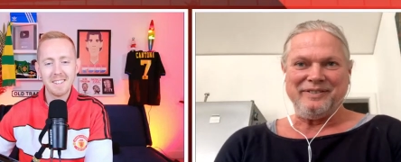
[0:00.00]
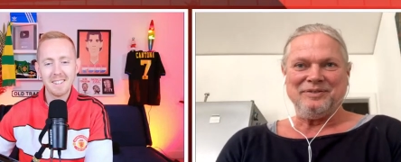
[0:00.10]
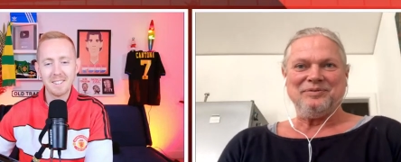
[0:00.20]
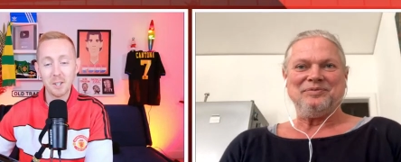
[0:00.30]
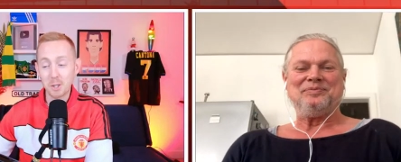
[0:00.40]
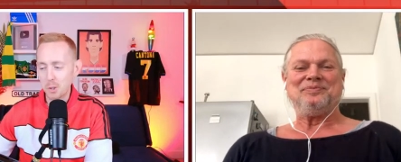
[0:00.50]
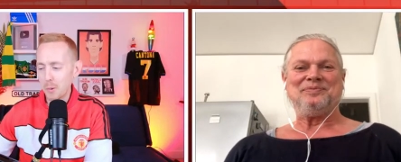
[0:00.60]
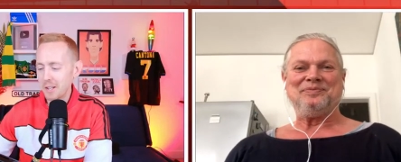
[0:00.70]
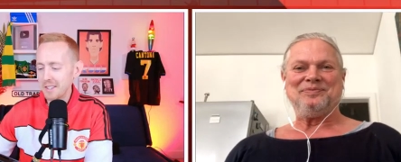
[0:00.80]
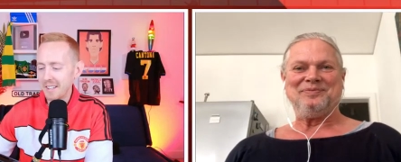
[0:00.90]
Speaker 1: Just do
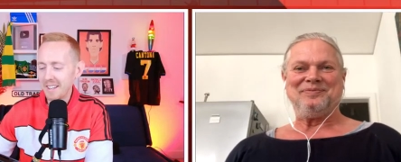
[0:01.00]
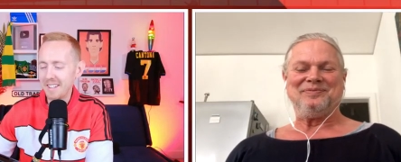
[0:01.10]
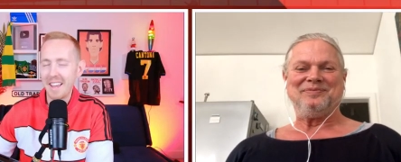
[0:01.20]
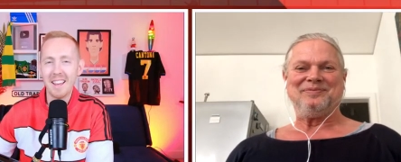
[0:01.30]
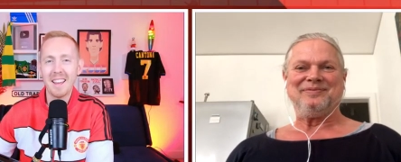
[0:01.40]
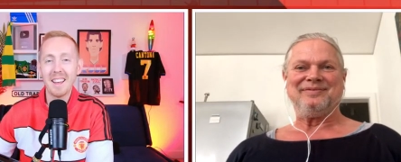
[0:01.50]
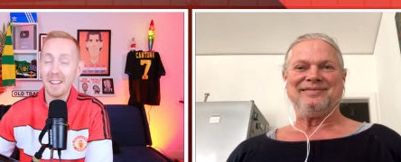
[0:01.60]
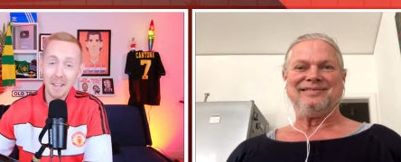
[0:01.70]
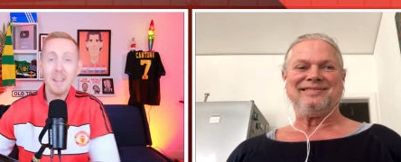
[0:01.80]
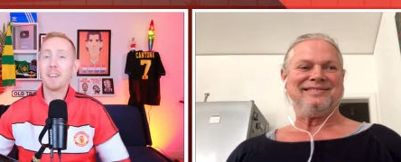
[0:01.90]
it indeed.
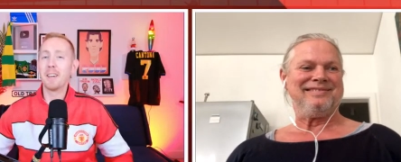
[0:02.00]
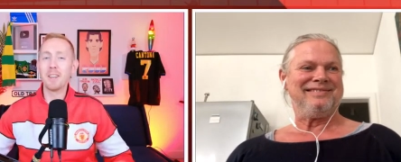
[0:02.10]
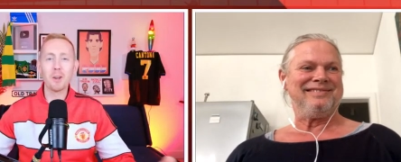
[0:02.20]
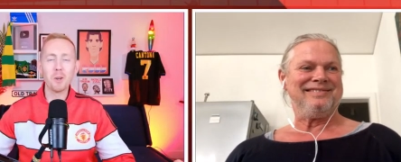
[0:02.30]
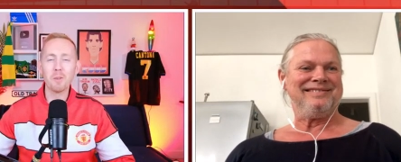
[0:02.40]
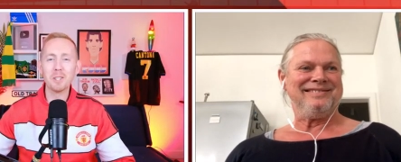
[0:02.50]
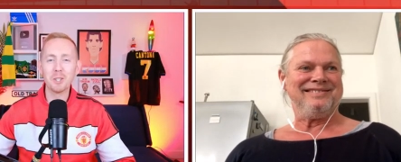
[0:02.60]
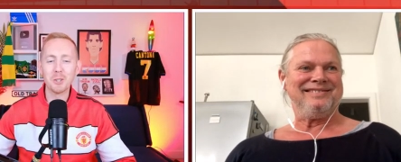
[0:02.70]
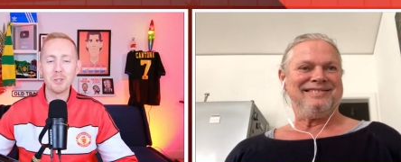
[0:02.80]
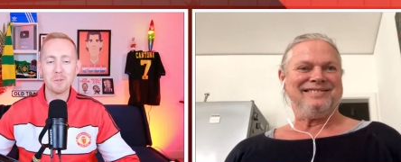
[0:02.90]
Guido, you've
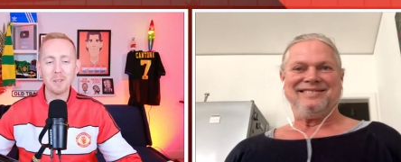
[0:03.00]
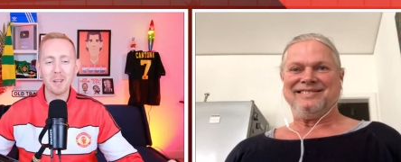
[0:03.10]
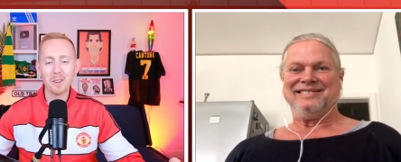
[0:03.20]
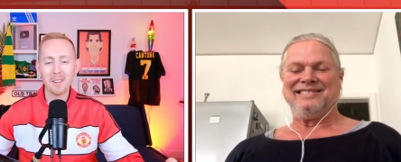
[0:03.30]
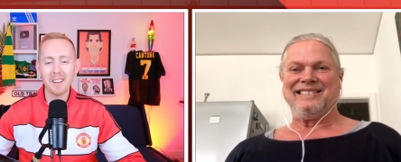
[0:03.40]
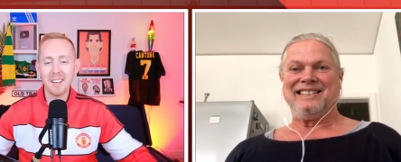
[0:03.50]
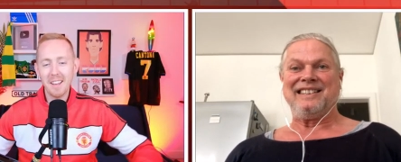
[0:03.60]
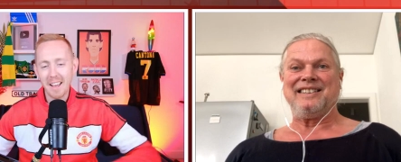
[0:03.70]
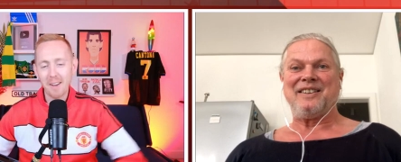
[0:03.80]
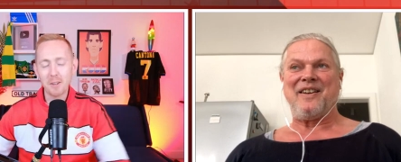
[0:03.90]
introduced the video there.
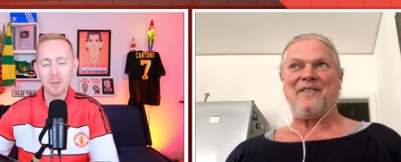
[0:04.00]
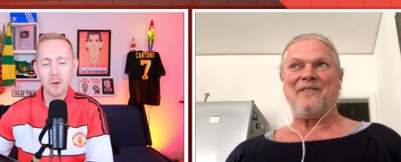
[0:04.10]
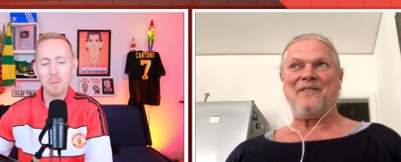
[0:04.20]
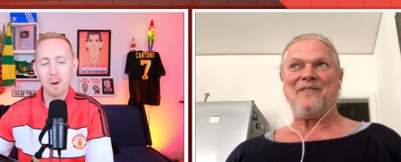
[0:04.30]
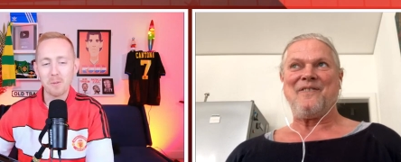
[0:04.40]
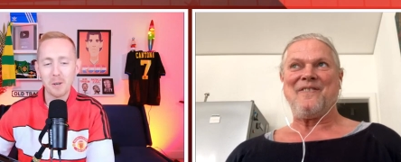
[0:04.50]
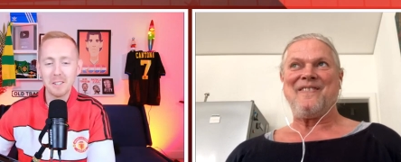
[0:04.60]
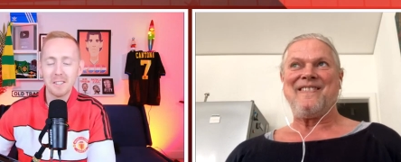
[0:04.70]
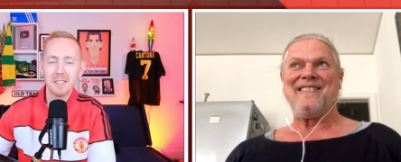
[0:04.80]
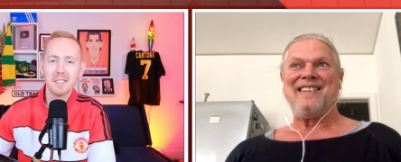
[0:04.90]
How are you doing, my
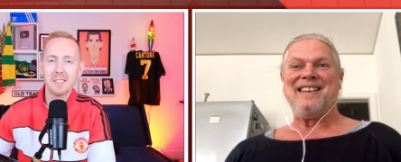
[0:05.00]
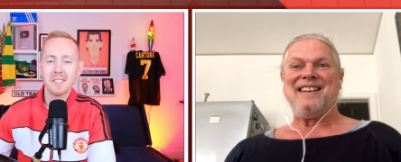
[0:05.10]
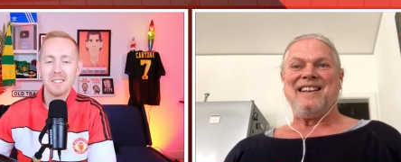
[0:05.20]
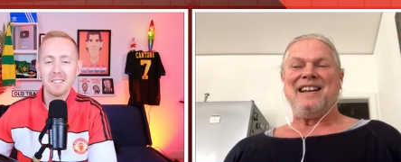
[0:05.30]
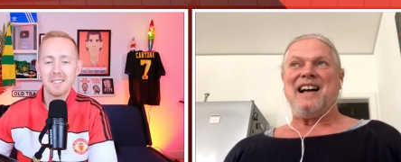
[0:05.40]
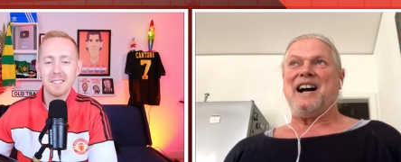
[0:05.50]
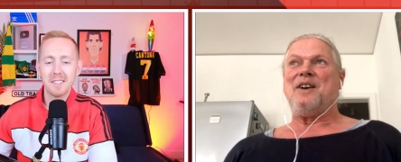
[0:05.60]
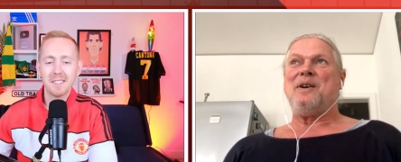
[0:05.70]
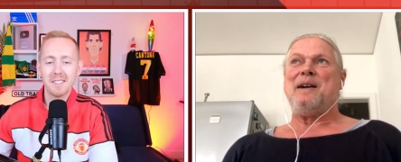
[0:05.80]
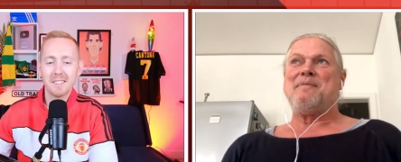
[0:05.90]
friend?
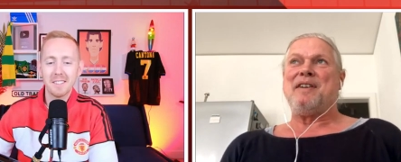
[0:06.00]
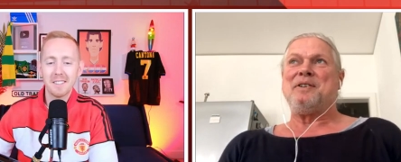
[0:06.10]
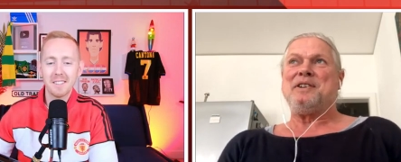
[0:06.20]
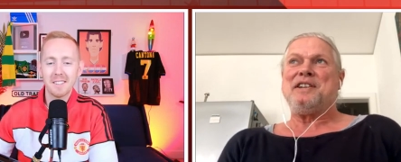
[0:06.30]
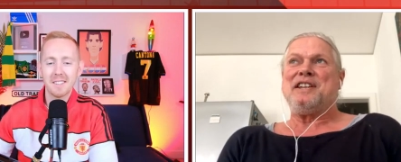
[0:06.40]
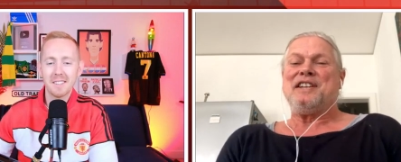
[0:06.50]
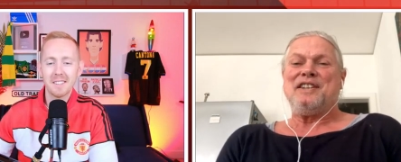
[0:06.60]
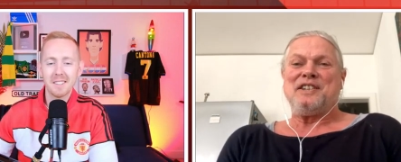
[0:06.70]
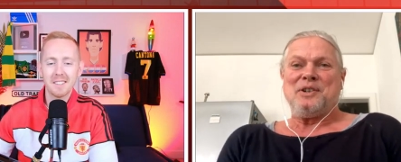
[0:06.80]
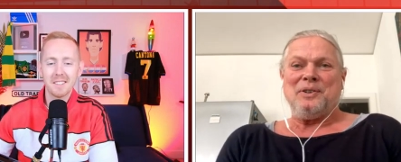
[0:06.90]
Speaker 2: Oh, I'm very
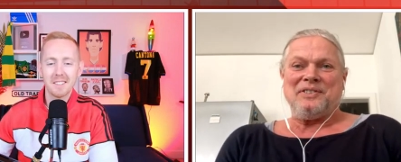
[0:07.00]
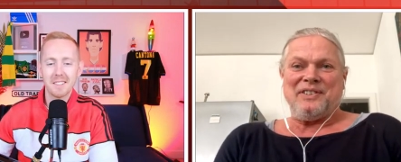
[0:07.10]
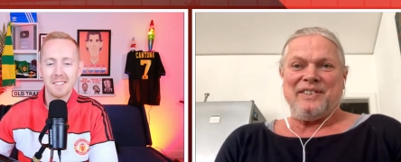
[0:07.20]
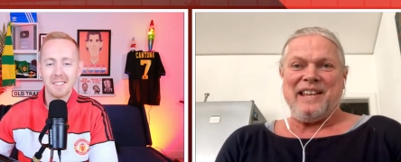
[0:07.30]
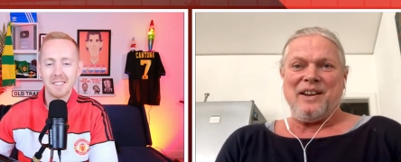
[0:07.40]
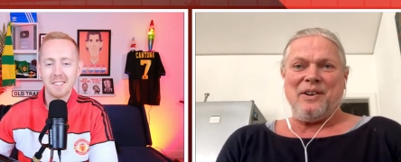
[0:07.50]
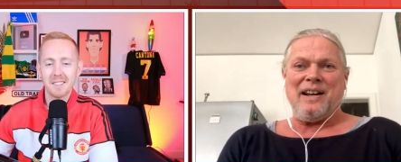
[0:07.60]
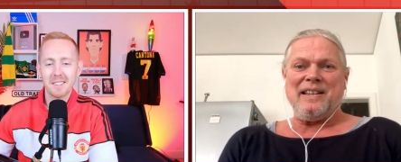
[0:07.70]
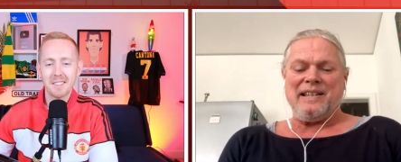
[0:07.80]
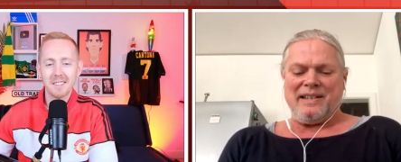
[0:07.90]
uh, good there.
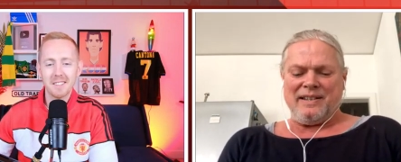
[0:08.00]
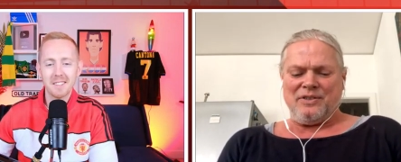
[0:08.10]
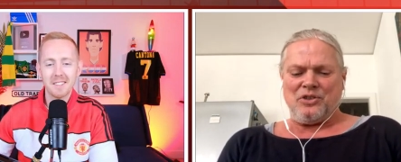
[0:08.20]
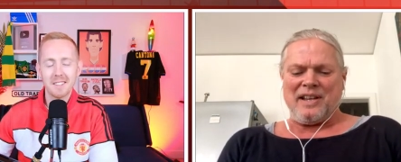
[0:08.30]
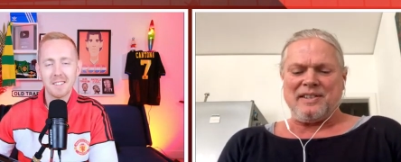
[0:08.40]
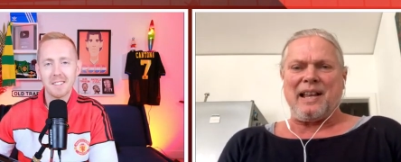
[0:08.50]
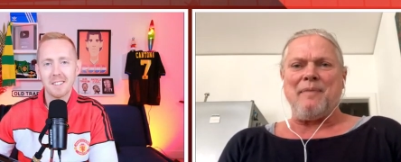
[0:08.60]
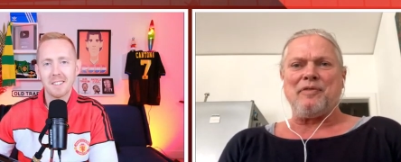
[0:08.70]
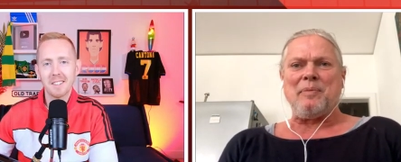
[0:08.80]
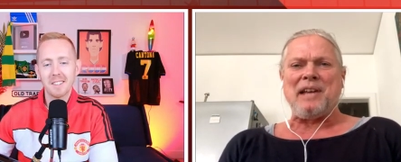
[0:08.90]
I, I just
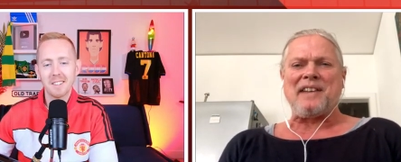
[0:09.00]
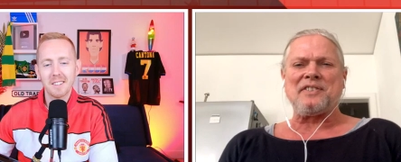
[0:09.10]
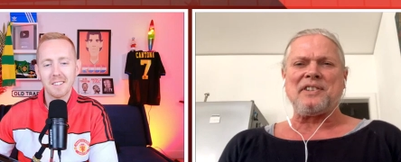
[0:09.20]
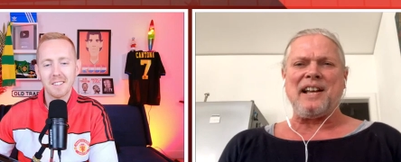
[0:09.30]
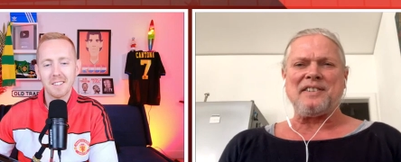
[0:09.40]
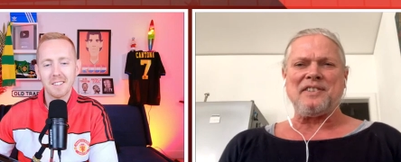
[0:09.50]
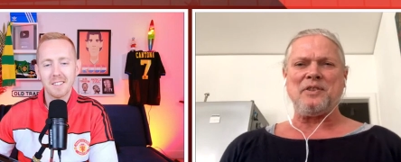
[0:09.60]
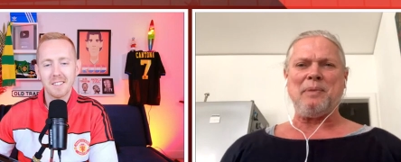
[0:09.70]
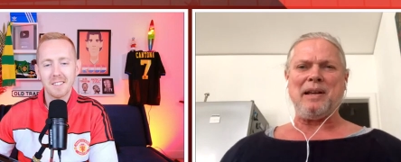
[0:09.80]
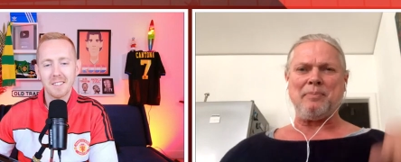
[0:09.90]
come from the
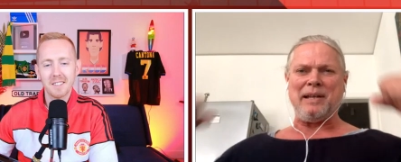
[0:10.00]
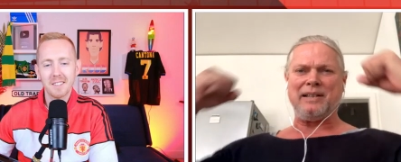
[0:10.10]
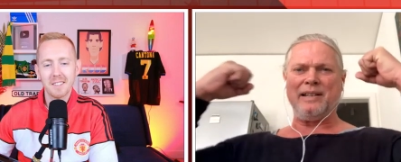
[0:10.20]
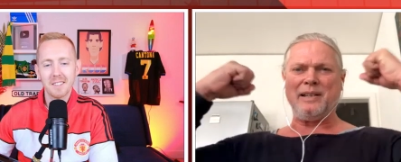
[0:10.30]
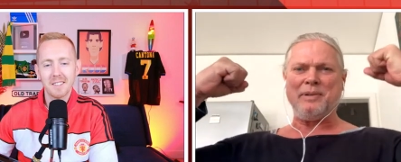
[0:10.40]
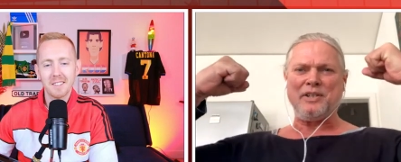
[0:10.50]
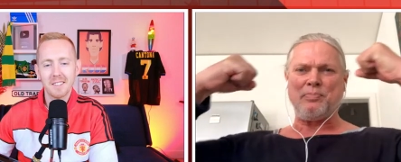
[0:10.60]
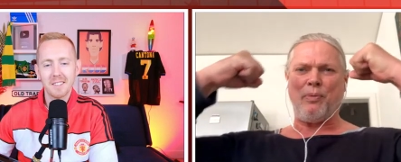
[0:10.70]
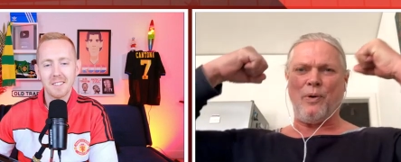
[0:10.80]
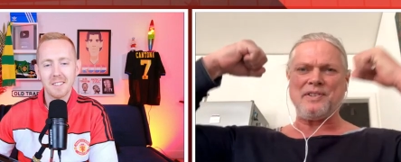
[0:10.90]
exercises. You make make a little bit
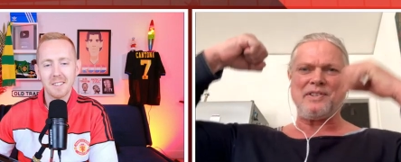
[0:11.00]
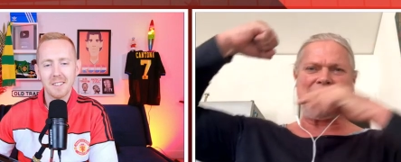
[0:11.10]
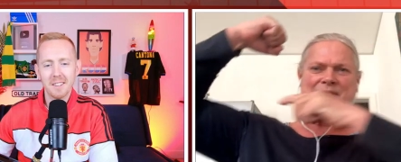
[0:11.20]
sports.